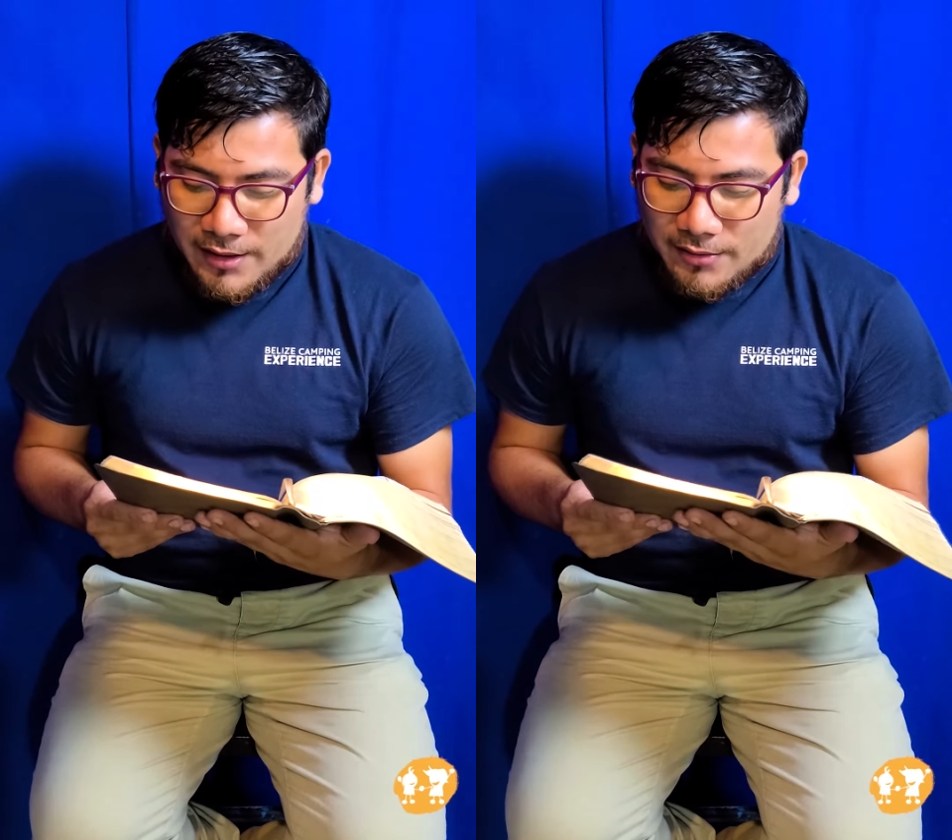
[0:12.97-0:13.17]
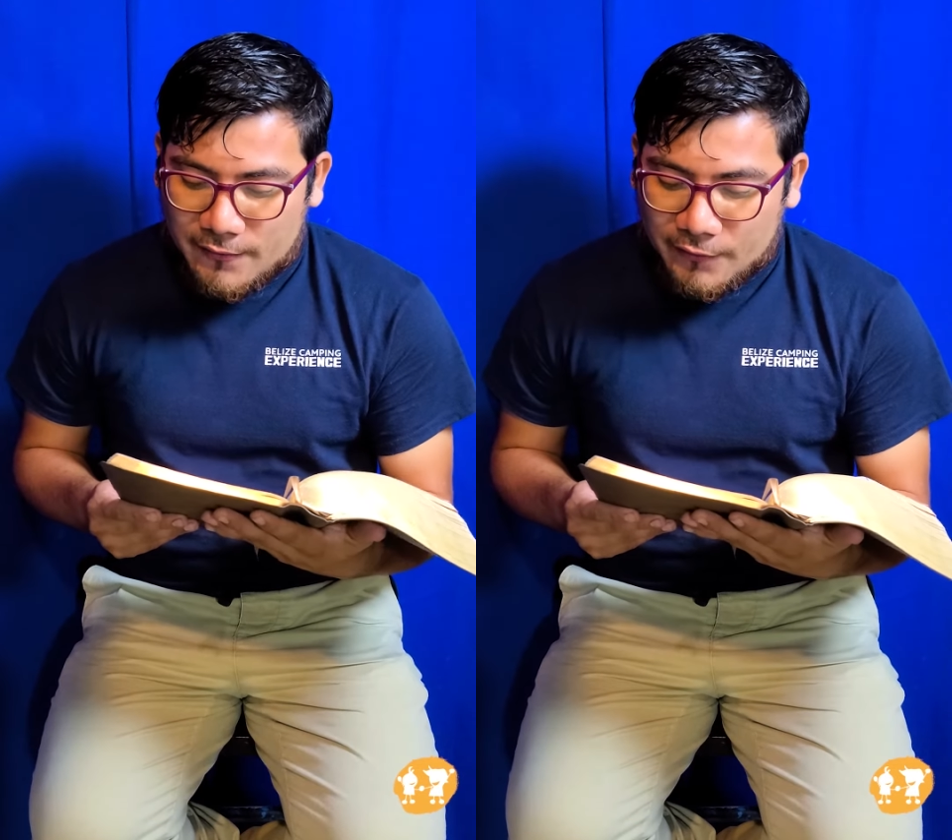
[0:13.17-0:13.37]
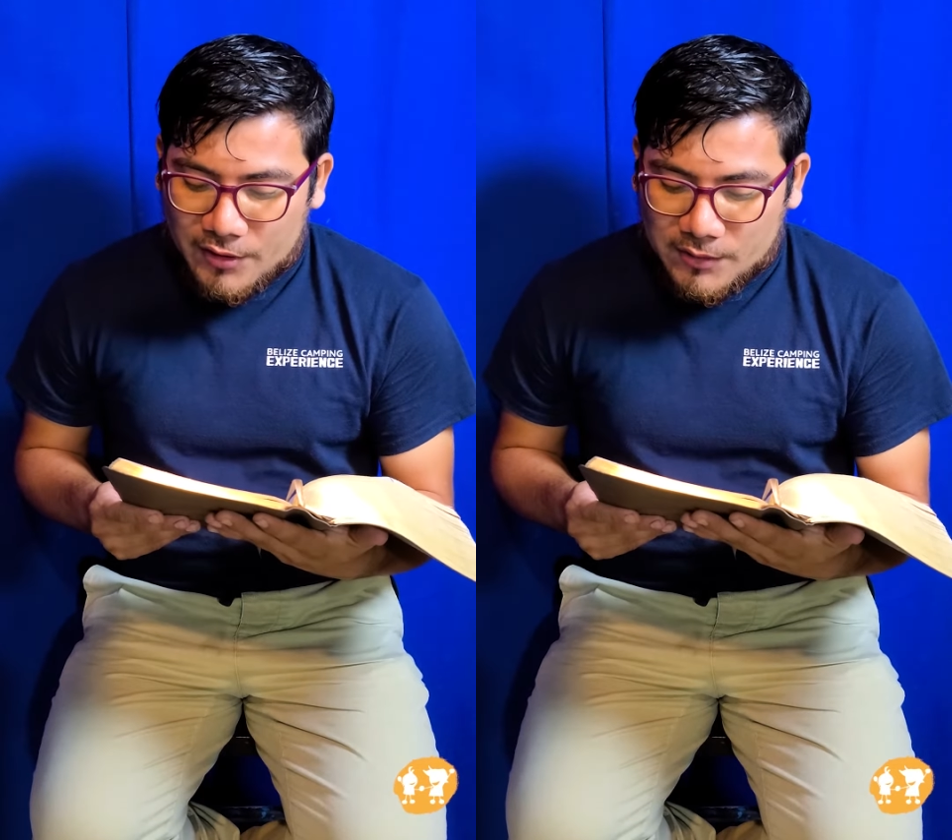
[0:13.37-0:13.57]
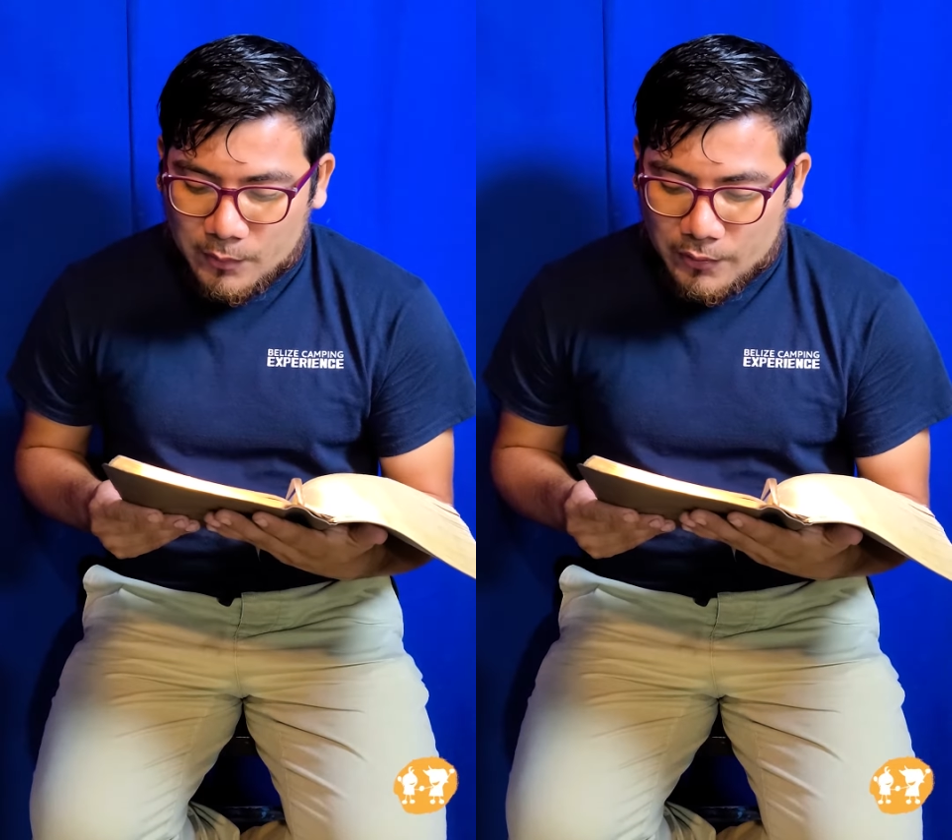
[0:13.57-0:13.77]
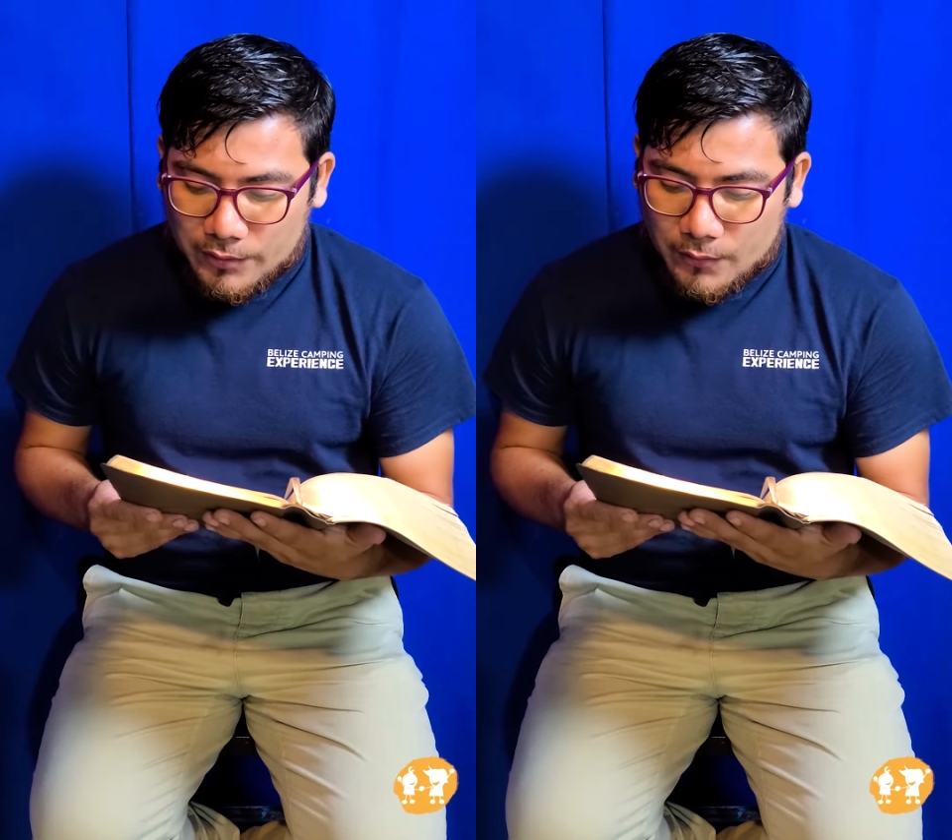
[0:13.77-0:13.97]
the
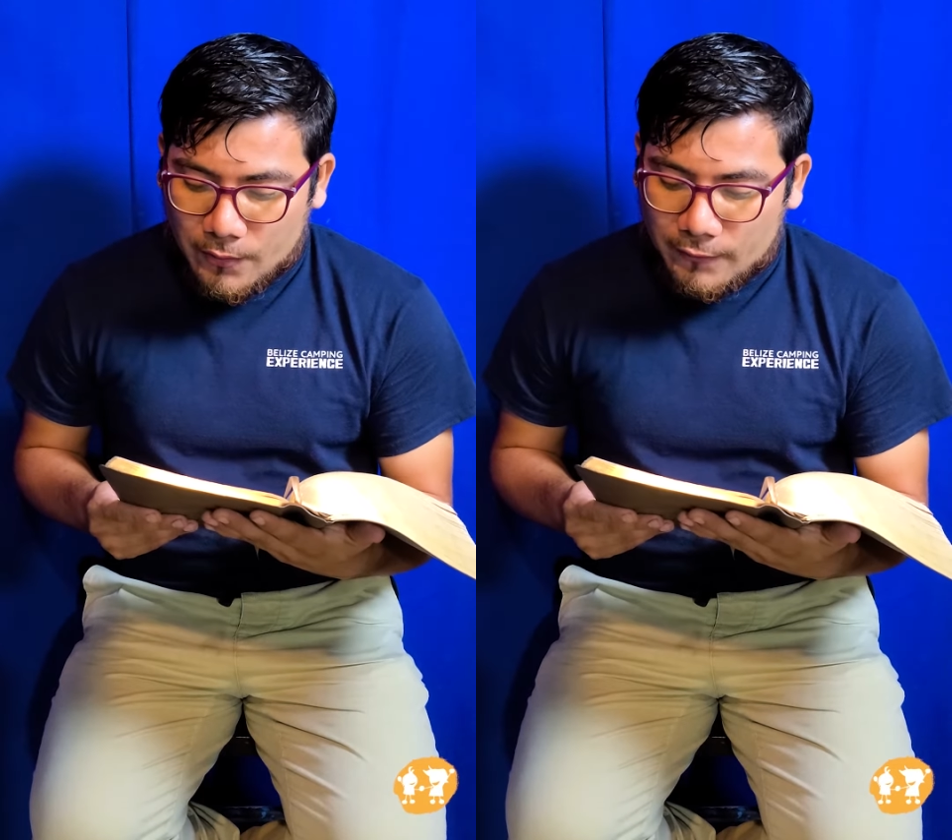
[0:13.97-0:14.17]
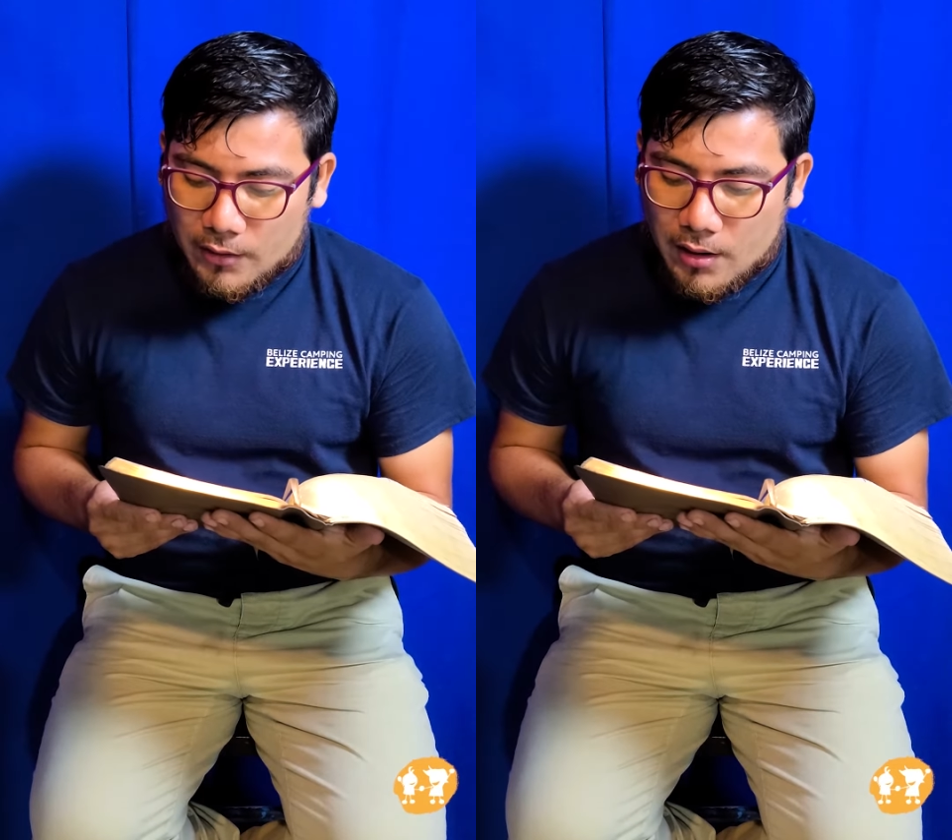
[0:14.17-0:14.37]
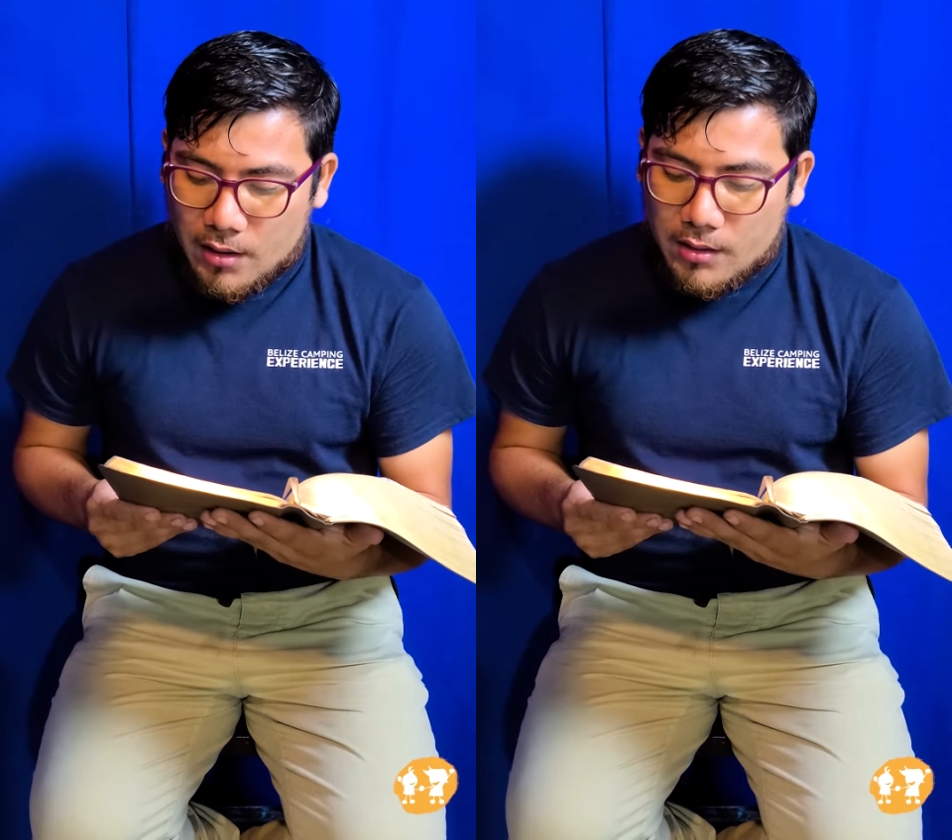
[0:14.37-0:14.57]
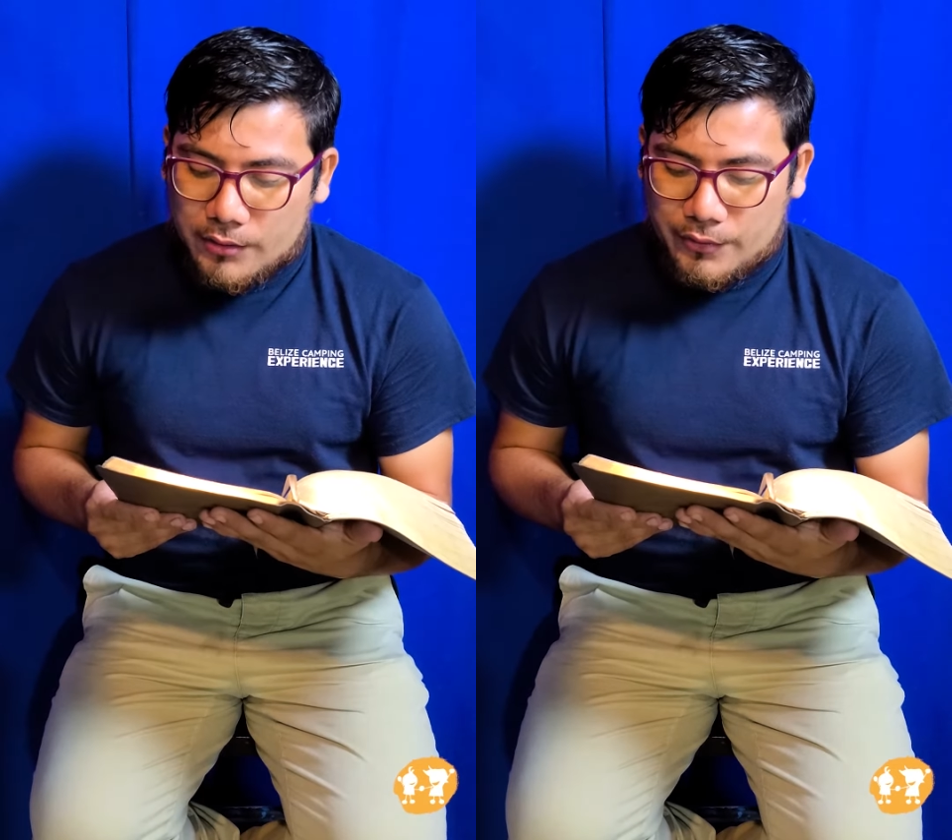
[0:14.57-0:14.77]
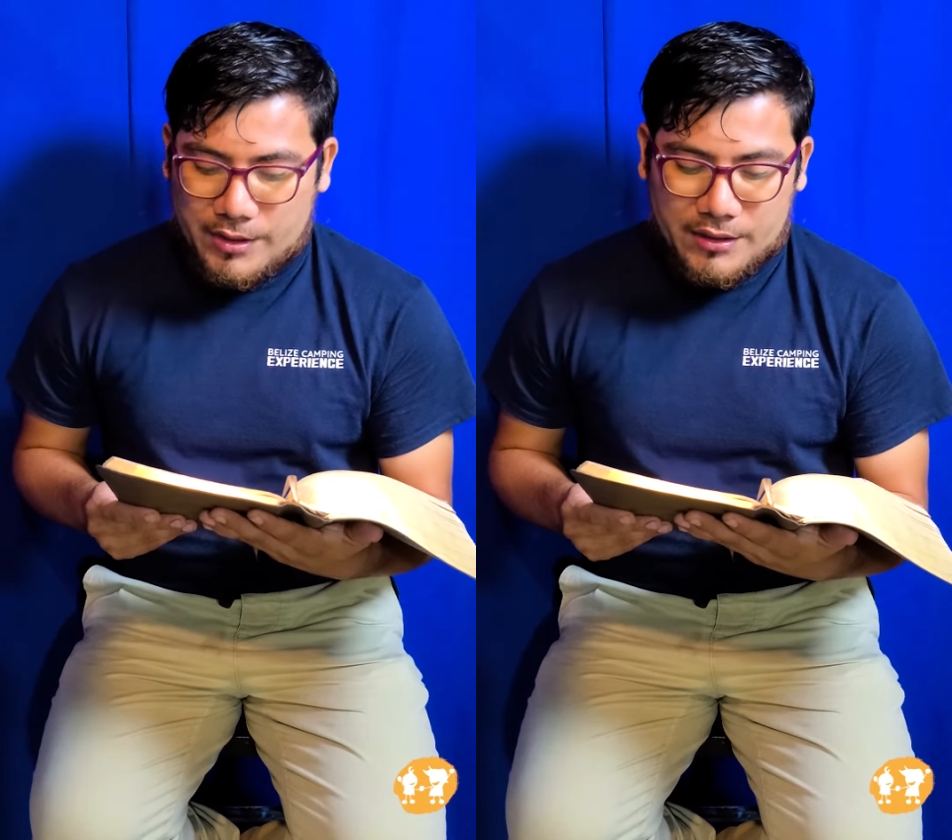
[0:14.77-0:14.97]
firstborn over all
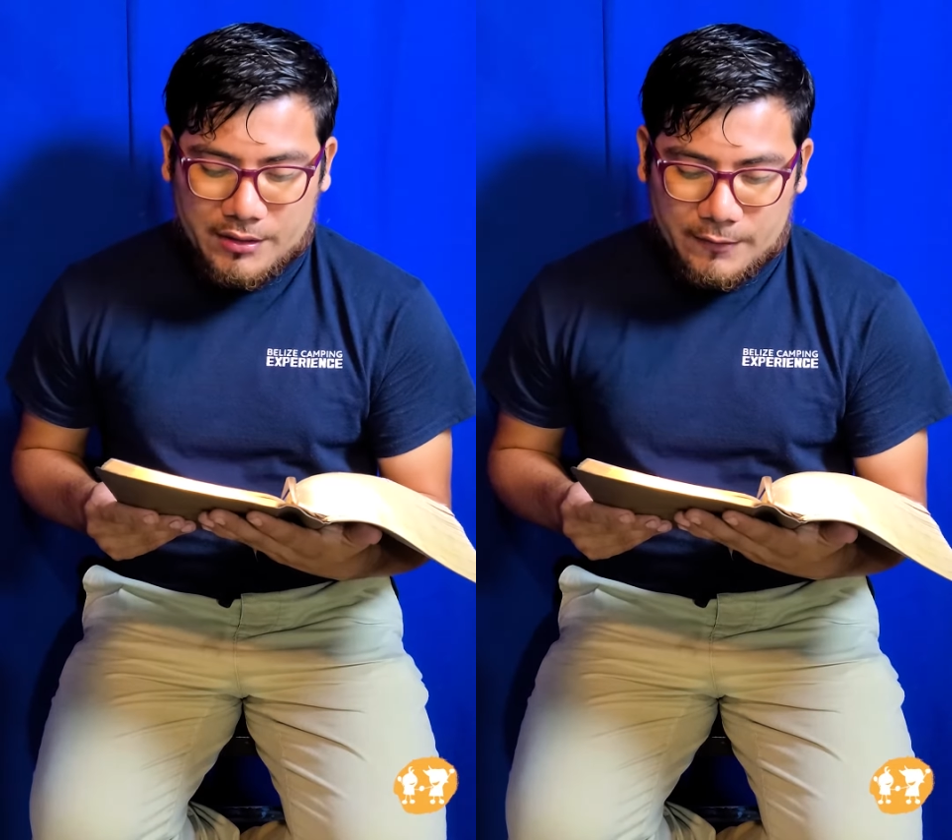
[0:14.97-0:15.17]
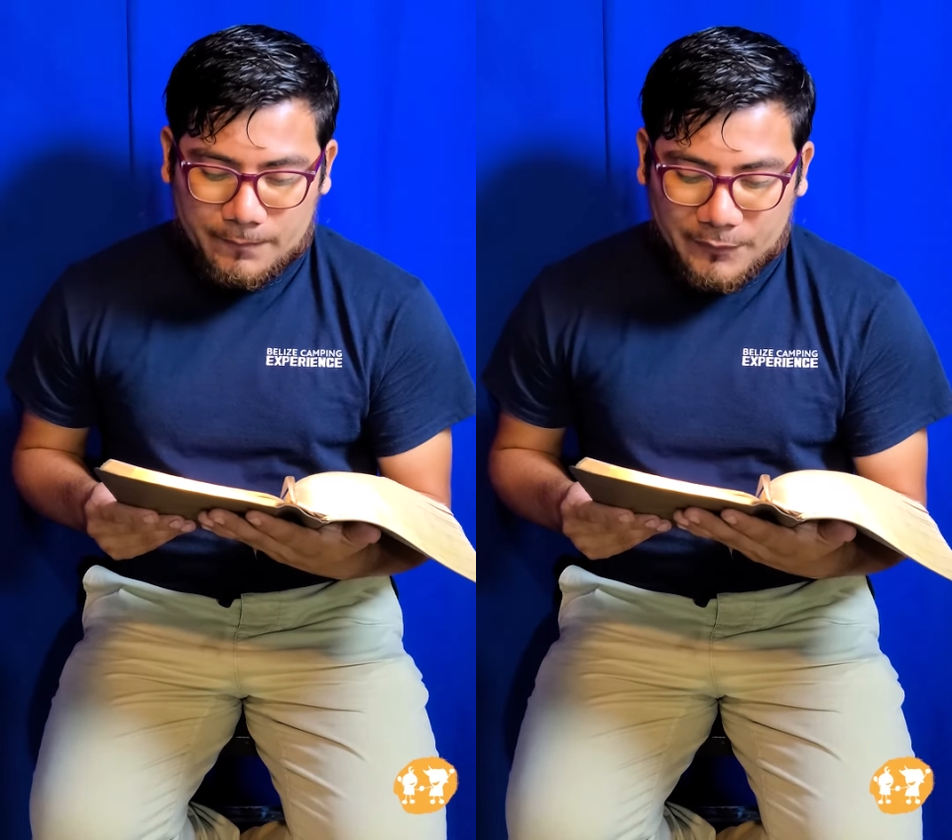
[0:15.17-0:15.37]
creation.